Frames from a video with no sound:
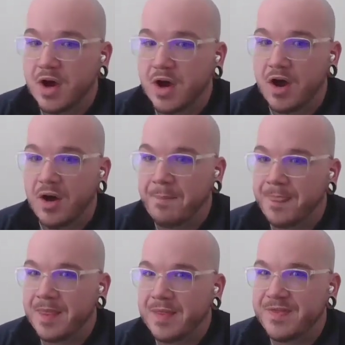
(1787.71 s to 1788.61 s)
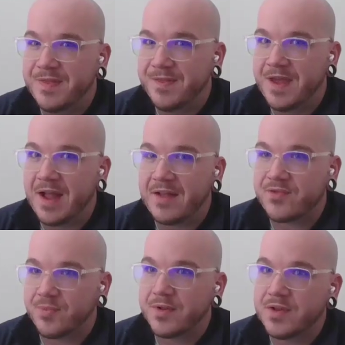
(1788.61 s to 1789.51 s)
Um, that's
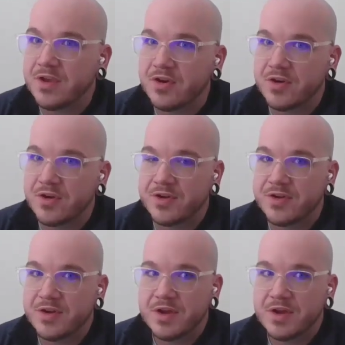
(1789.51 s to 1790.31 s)
really good,